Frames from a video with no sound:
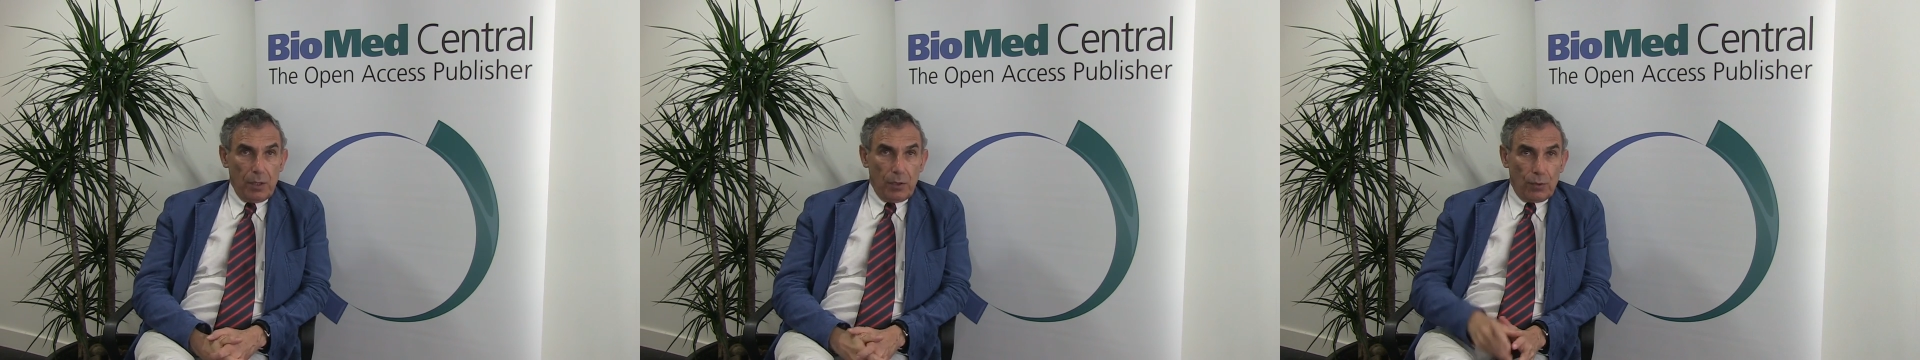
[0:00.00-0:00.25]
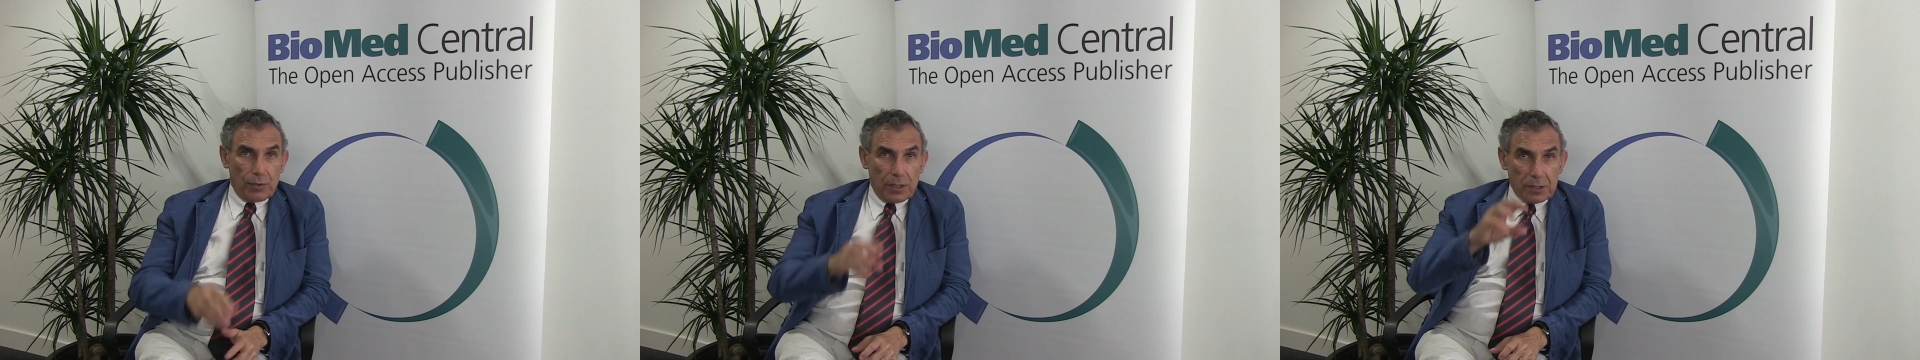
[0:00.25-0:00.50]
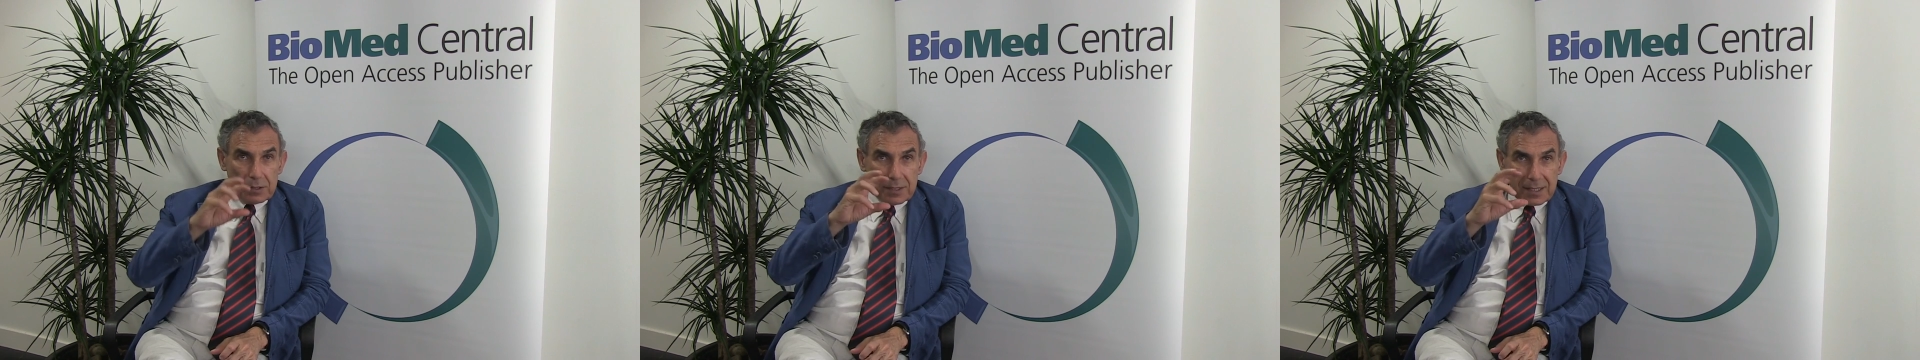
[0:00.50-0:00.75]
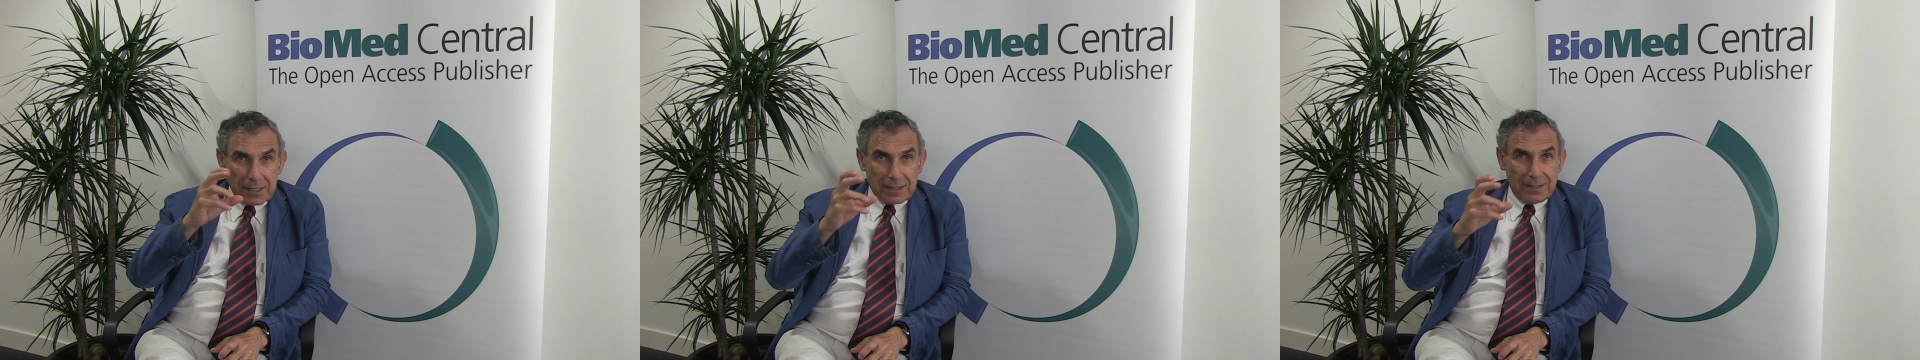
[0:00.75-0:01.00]
or the
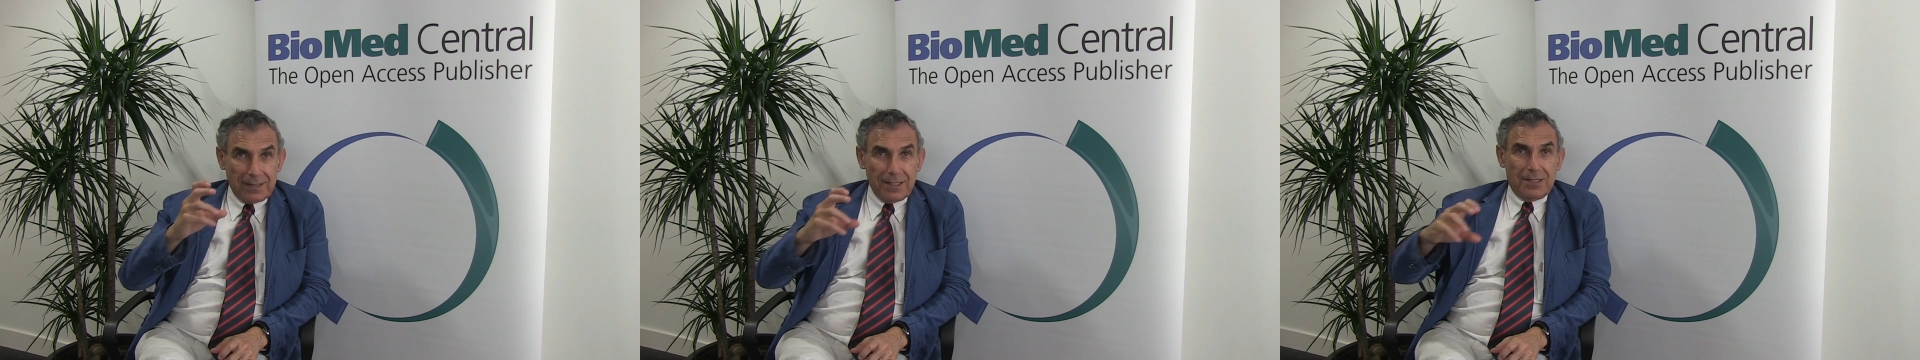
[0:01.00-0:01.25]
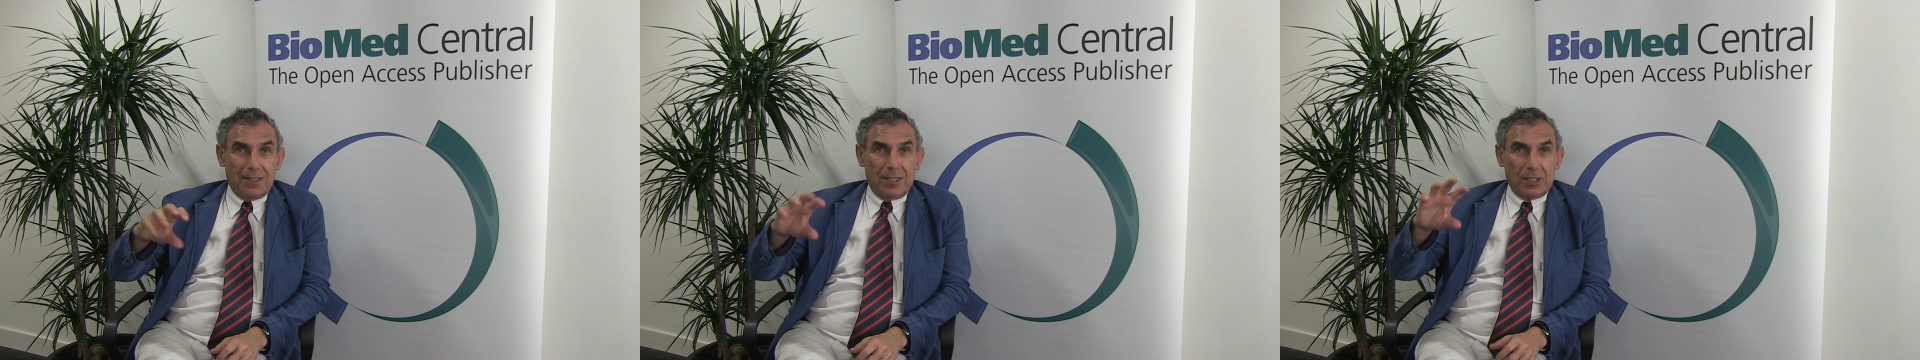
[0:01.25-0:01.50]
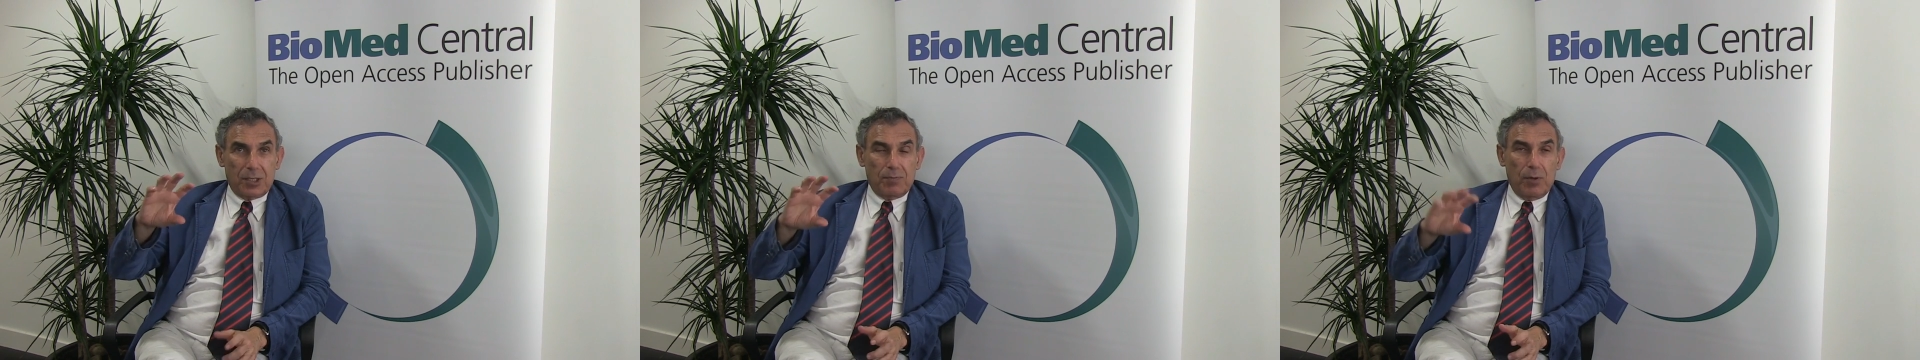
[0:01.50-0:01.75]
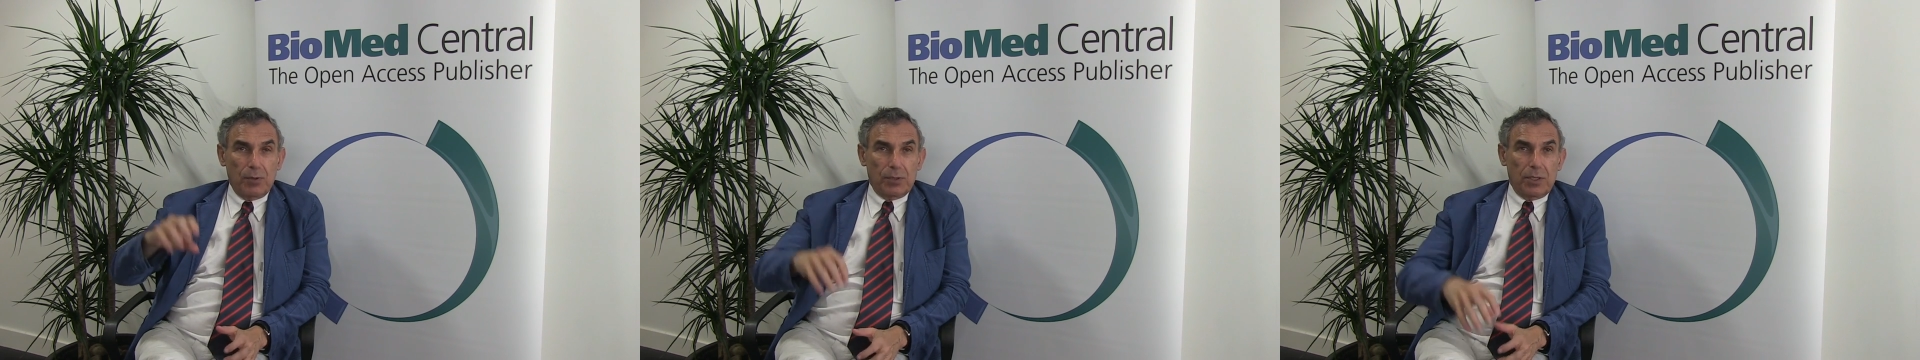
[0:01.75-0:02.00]
decreased
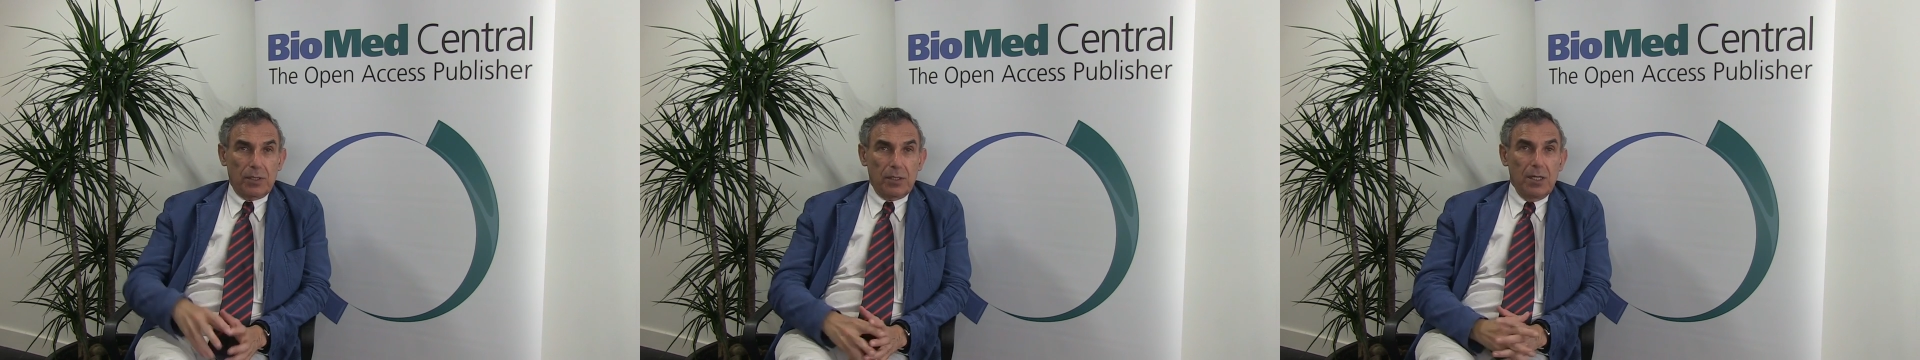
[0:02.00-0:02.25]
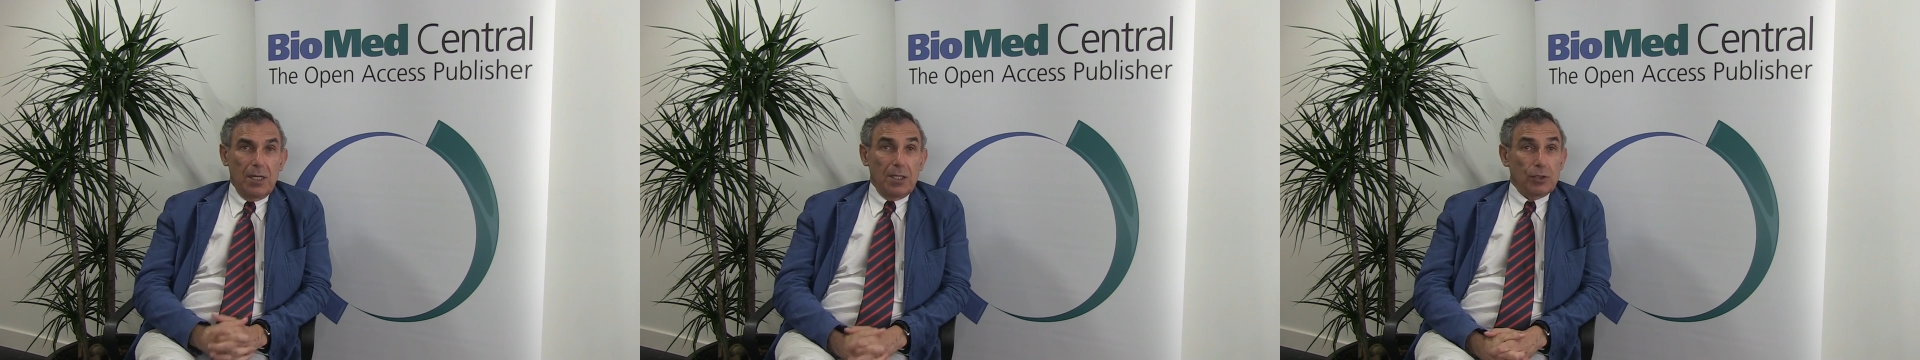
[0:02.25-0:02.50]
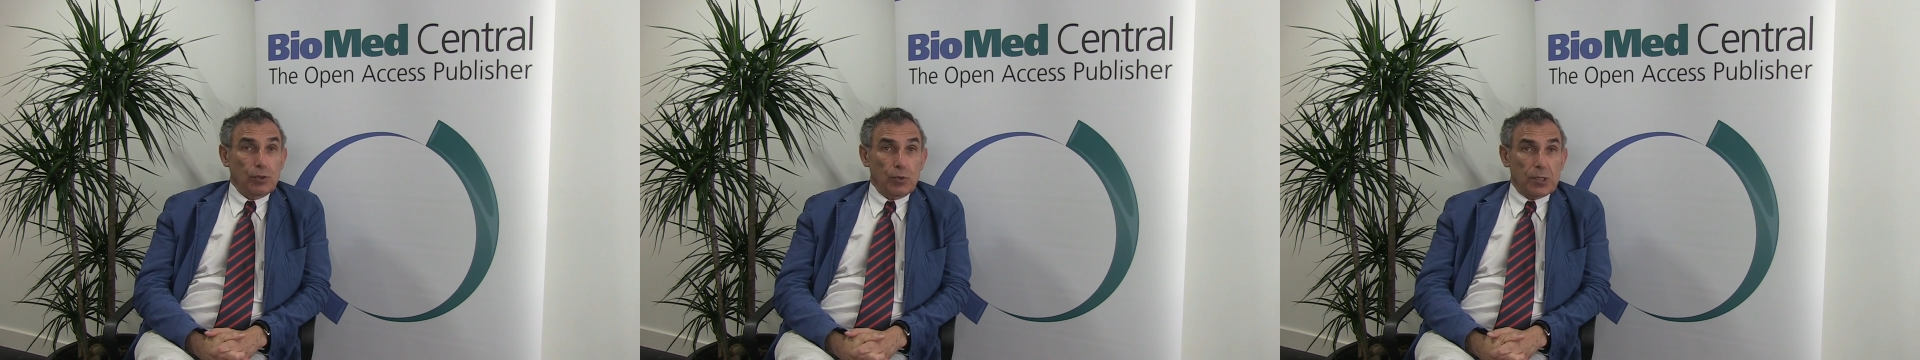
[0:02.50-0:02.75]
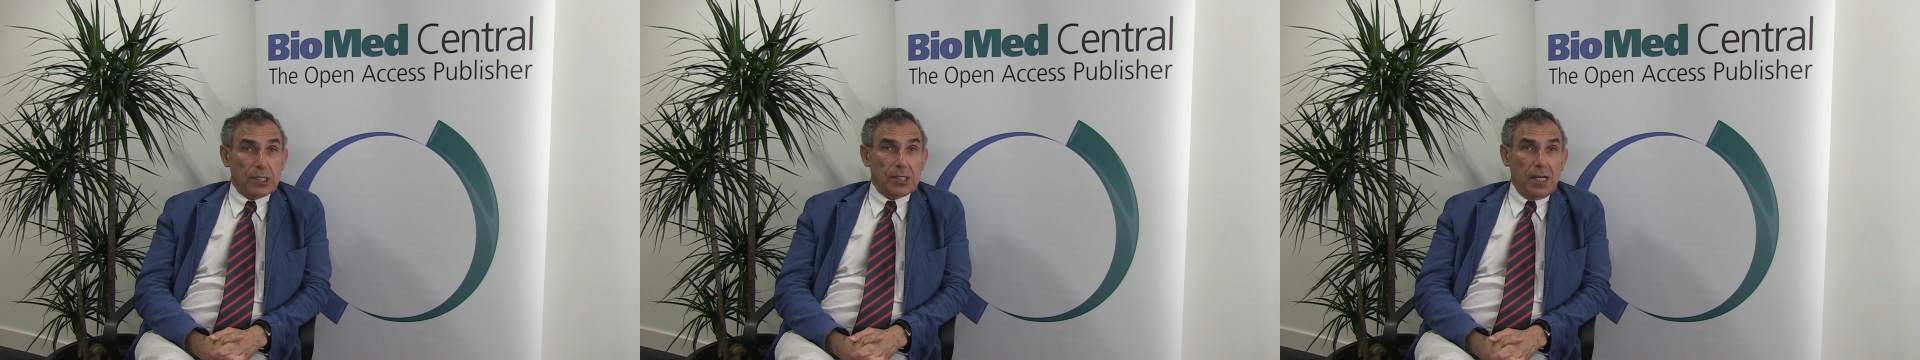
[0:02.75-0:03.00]
exposure
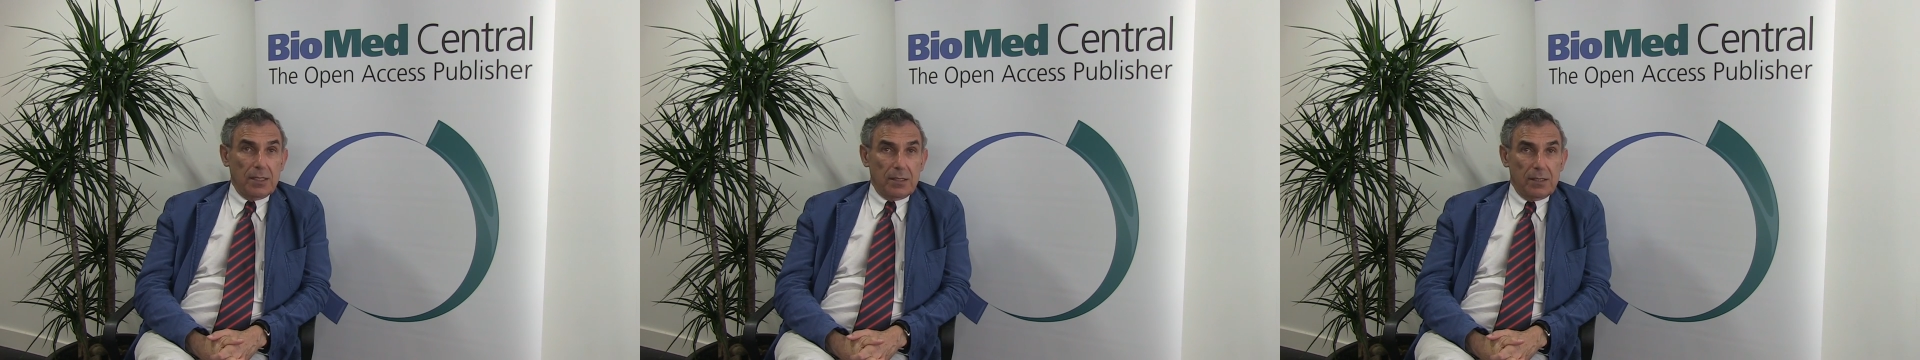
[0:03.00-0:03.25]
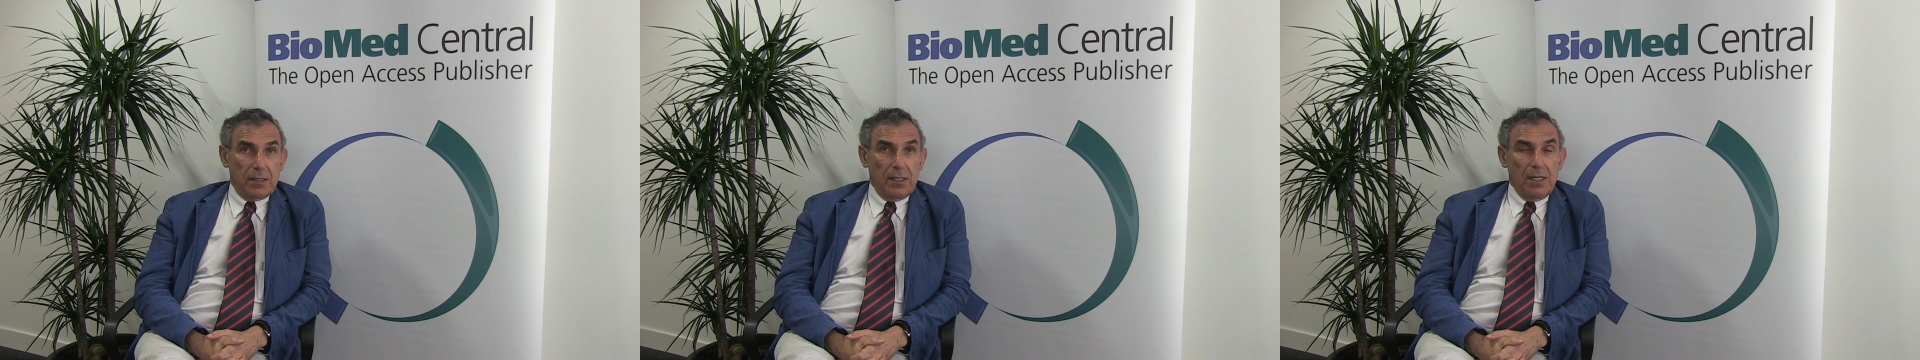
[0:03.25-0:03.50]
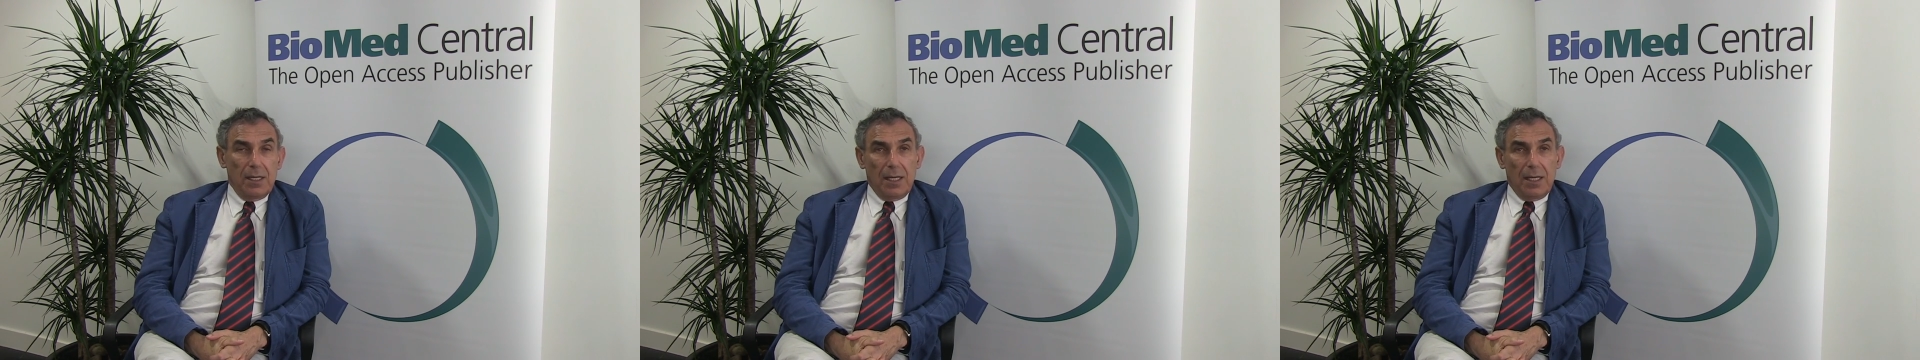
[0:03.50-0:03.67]
to sun